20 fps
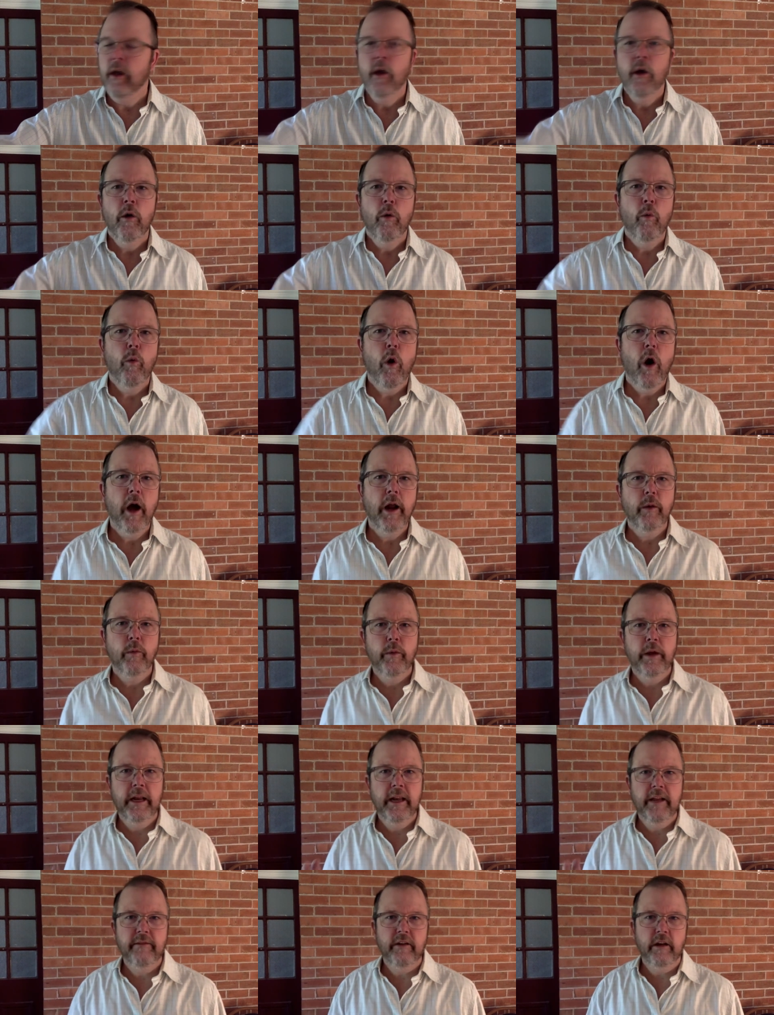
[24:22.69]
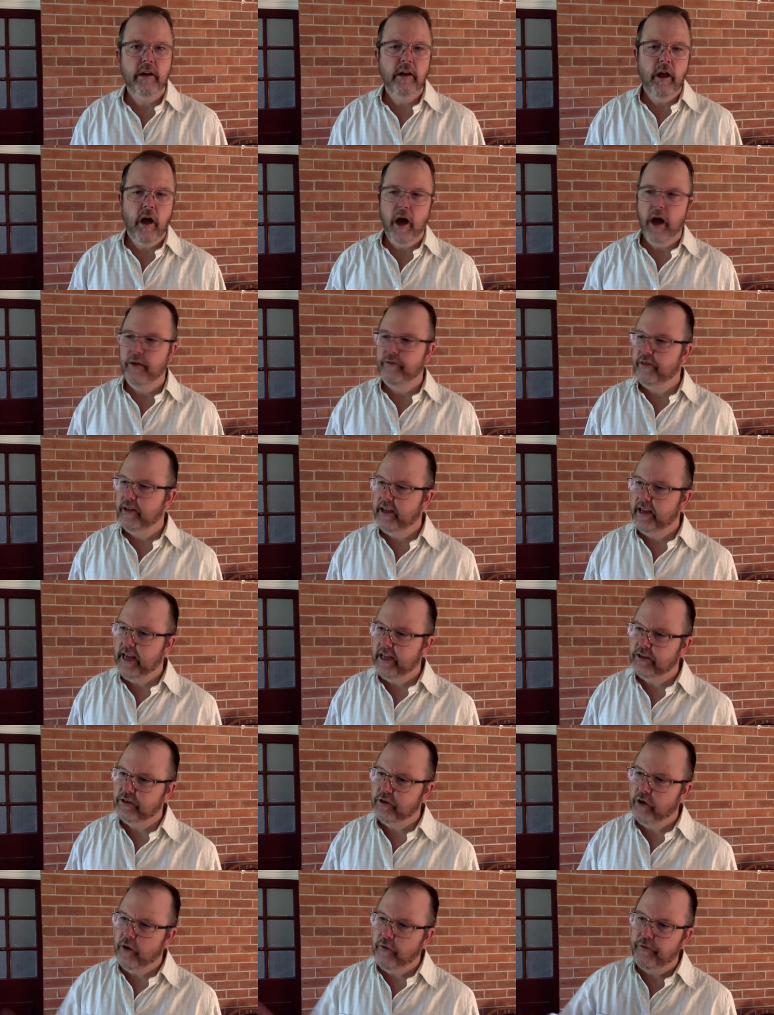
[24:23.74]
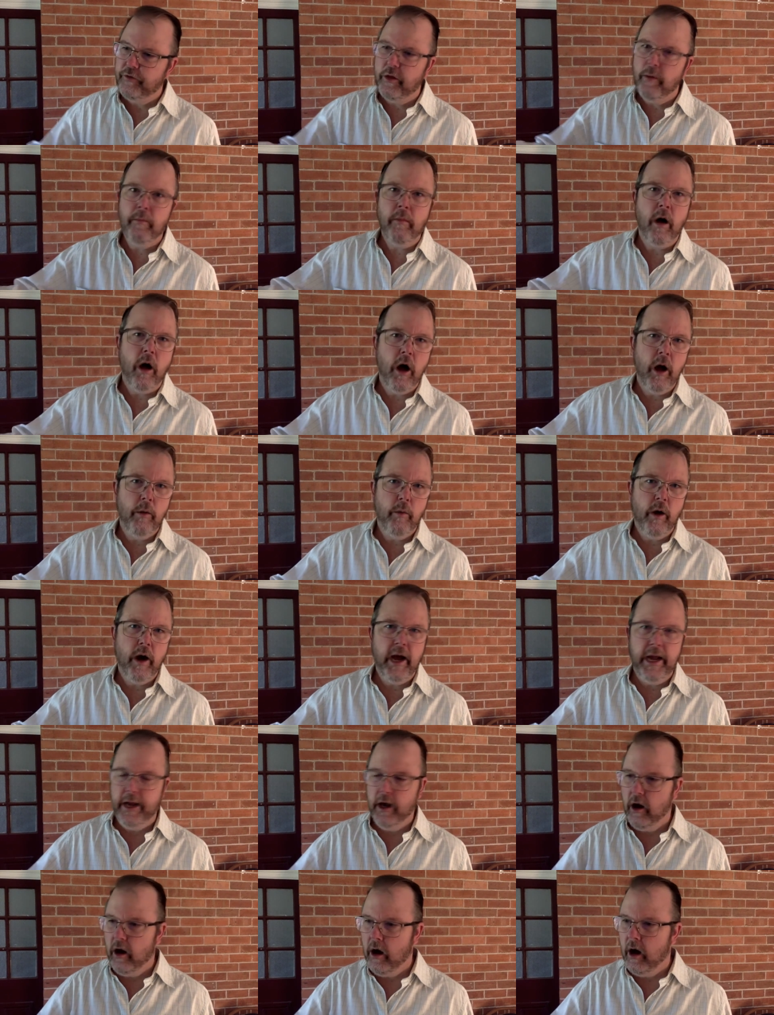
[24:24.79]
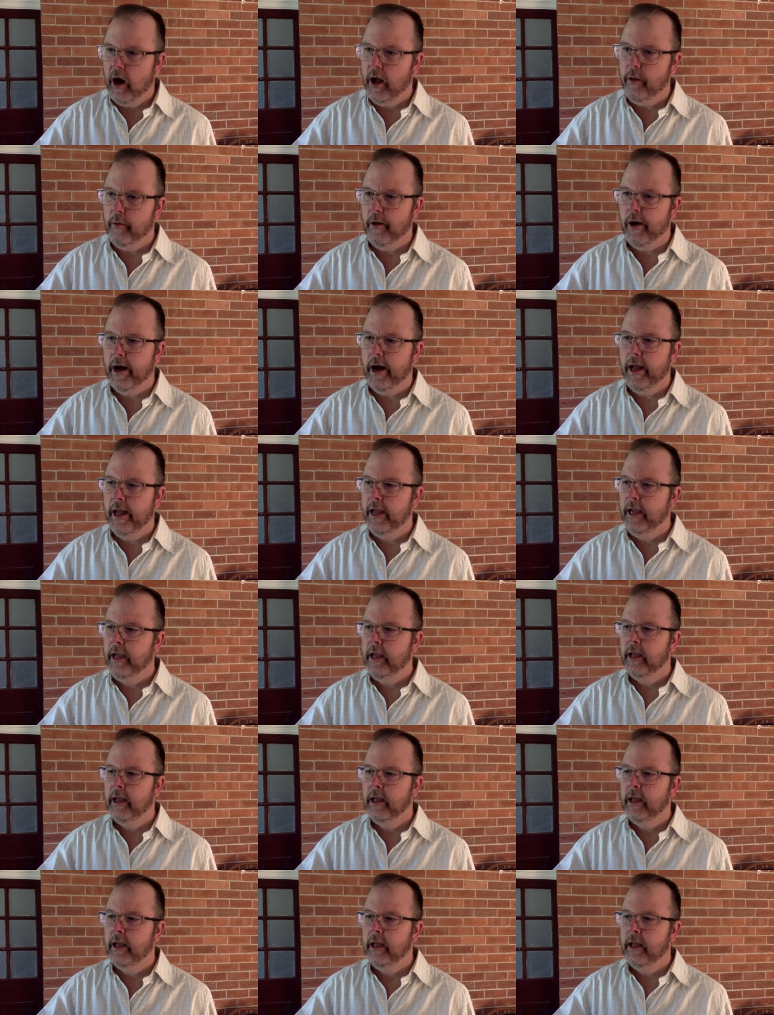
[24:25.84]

Why do we live a life that gets off the my way highway